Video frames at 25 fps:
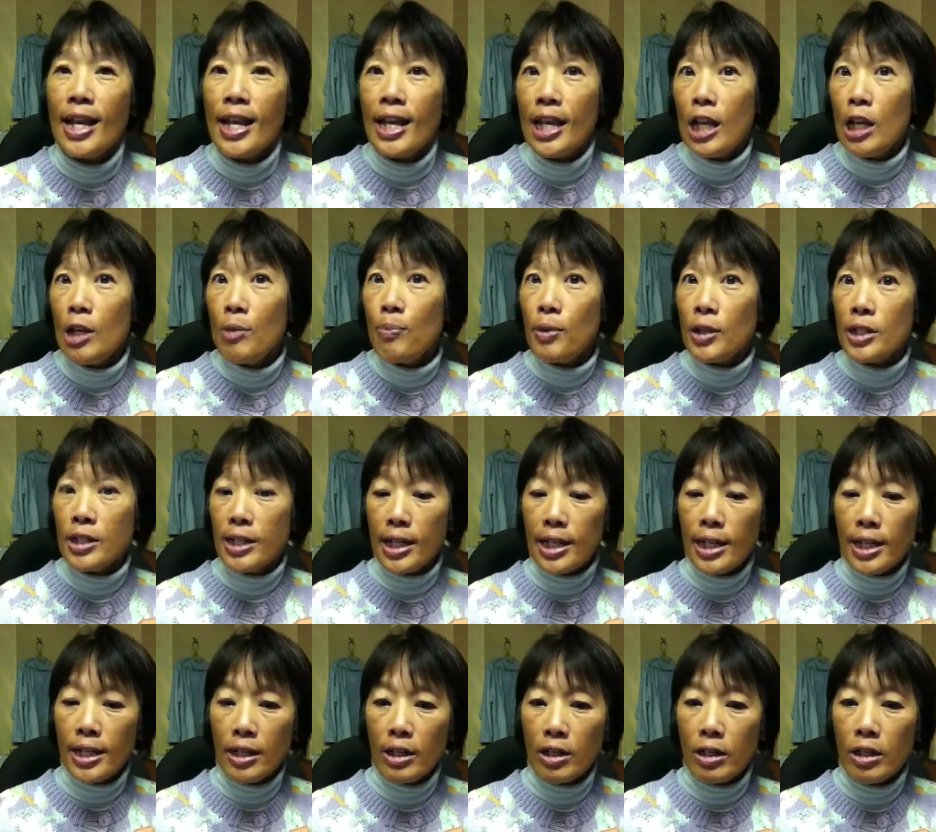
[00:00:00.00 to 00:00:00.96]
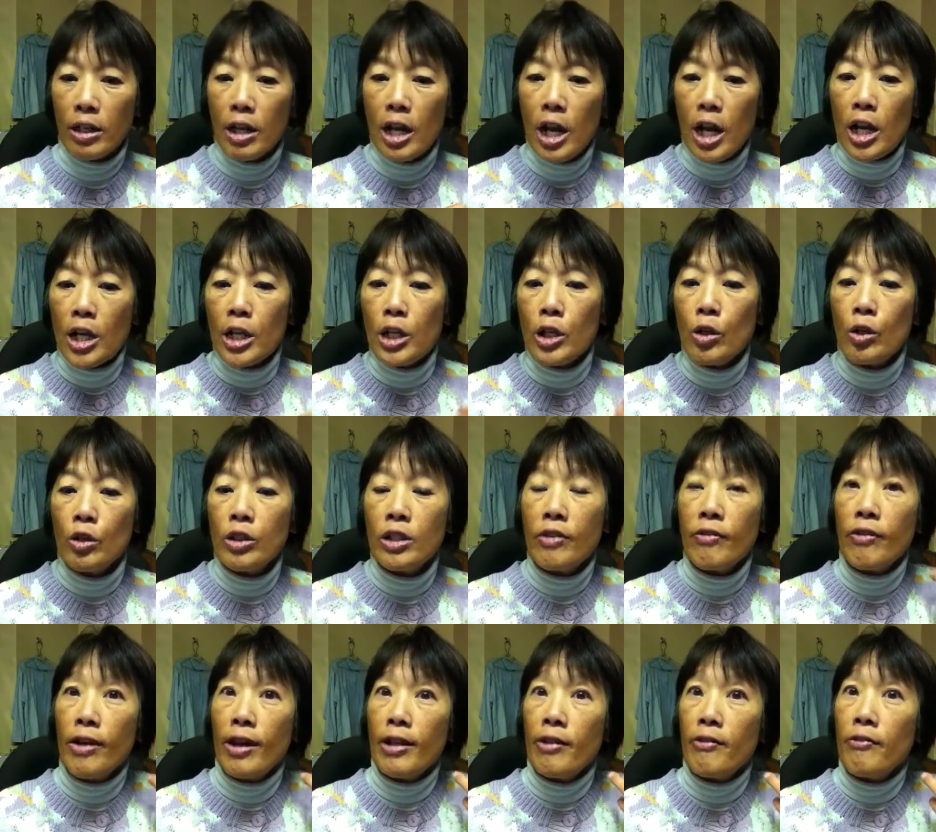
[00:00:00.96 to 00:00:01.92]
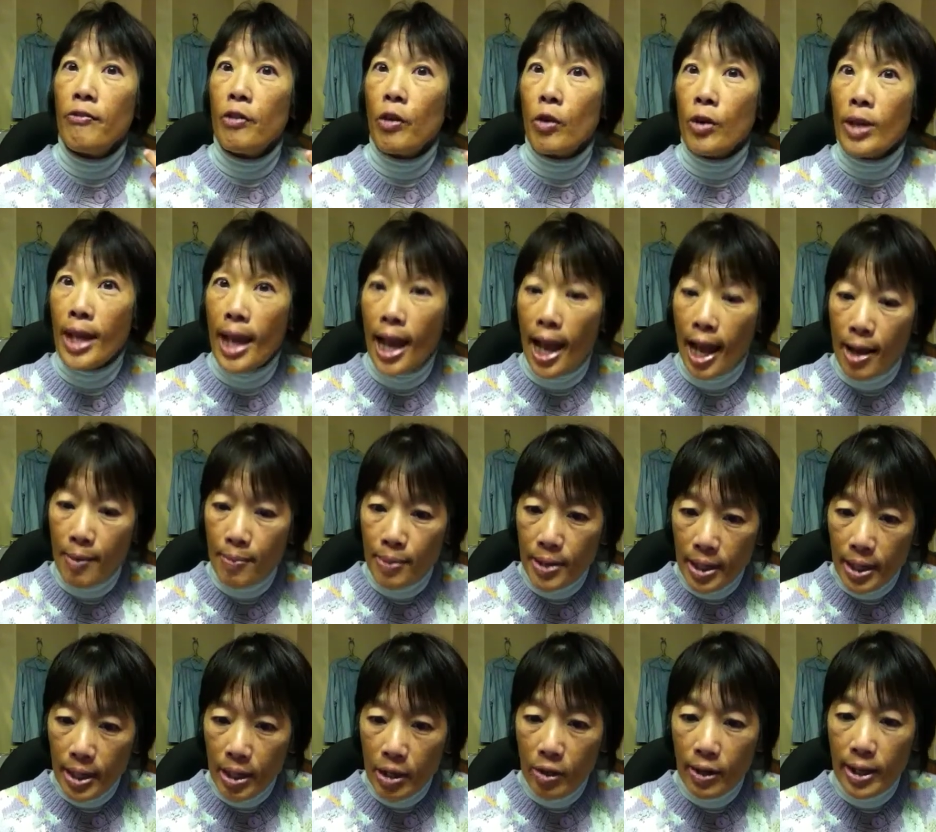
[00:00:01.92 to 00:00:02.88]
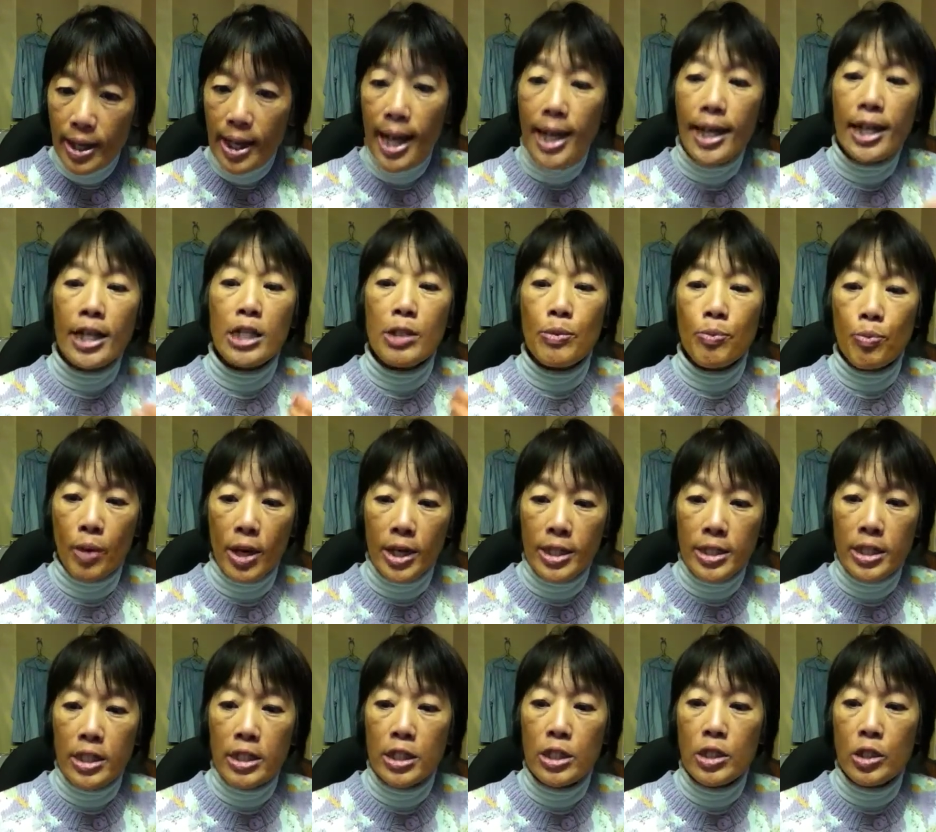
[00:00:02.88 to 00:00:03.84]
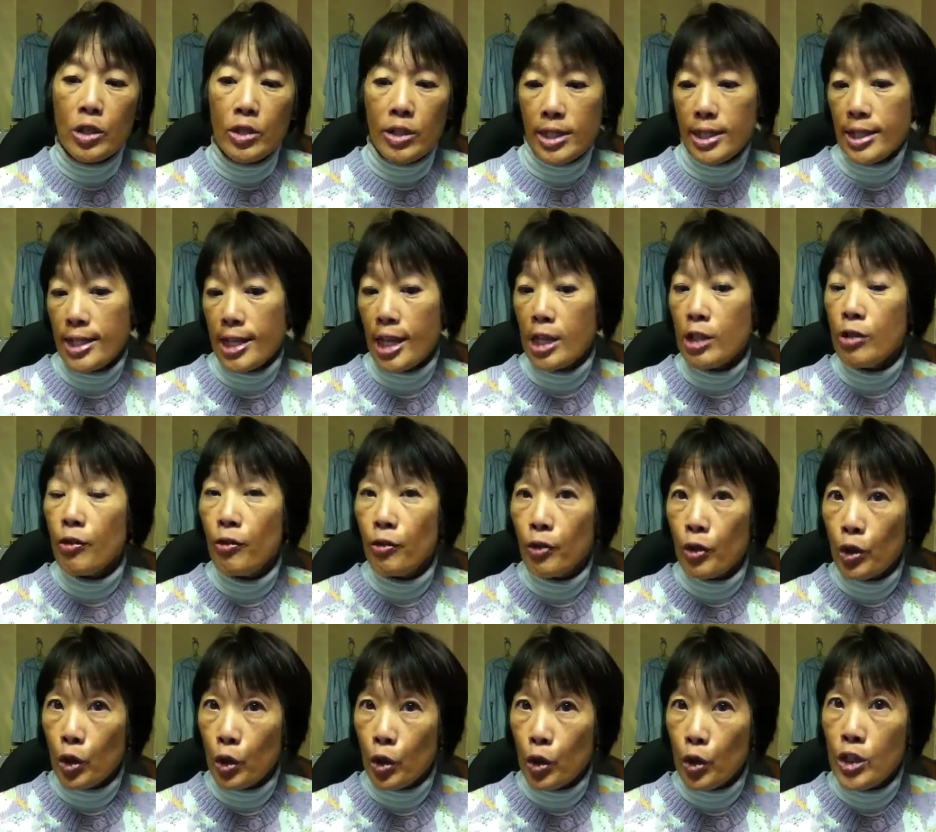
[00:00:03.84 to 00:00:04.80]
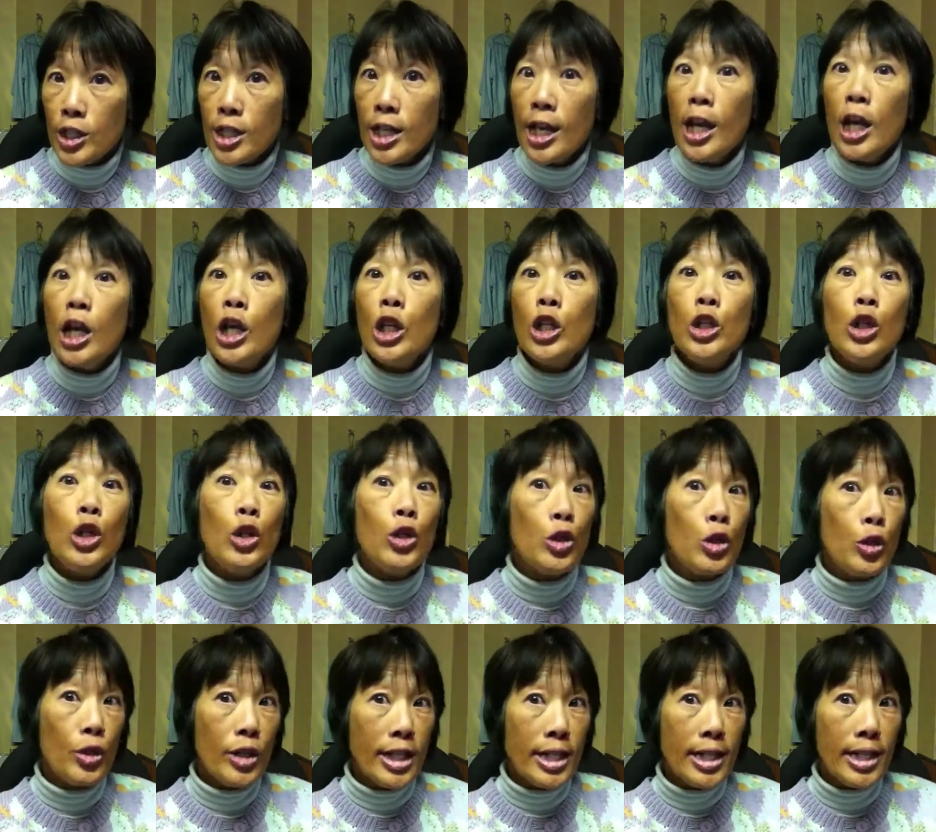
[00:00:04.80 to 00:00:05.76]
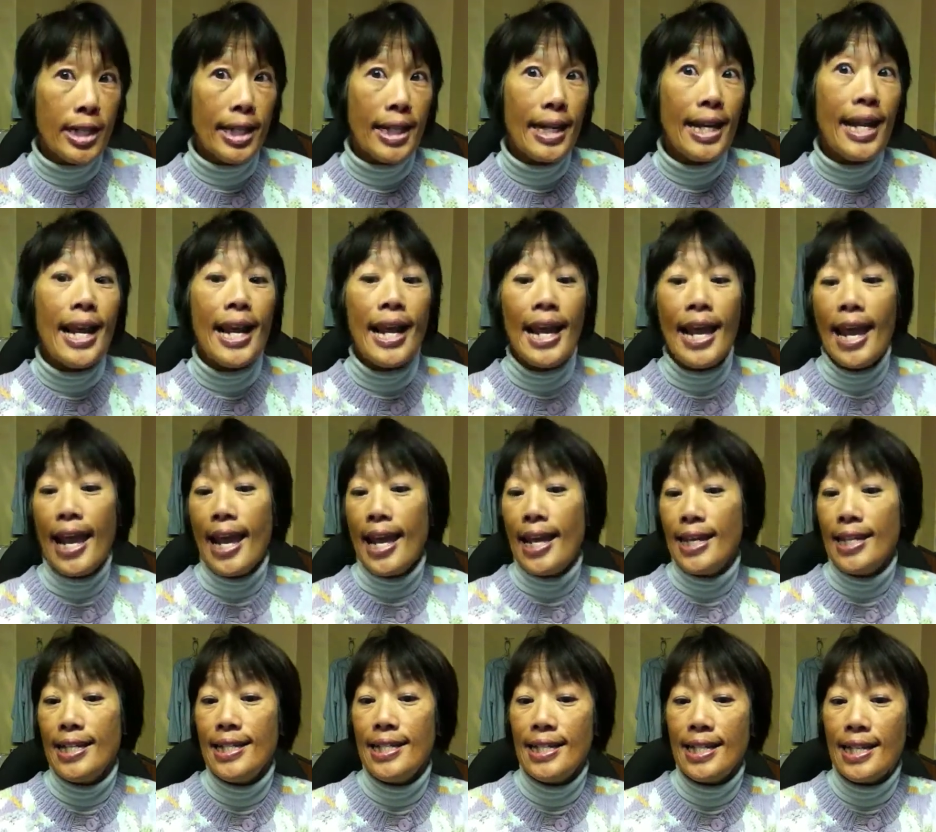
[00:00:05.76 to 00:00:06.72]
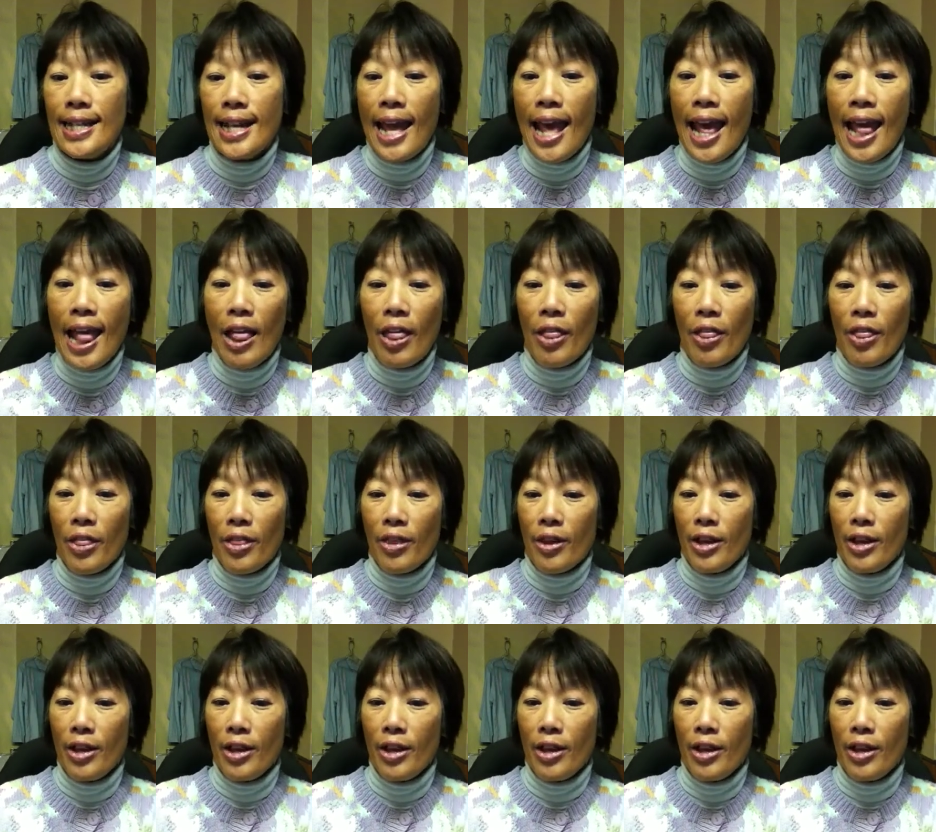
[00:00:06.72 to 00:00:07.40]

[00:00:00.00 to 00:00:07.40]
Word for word: In particular, you'll develop vocabulary and expressions to discuss food, nutrition, and health.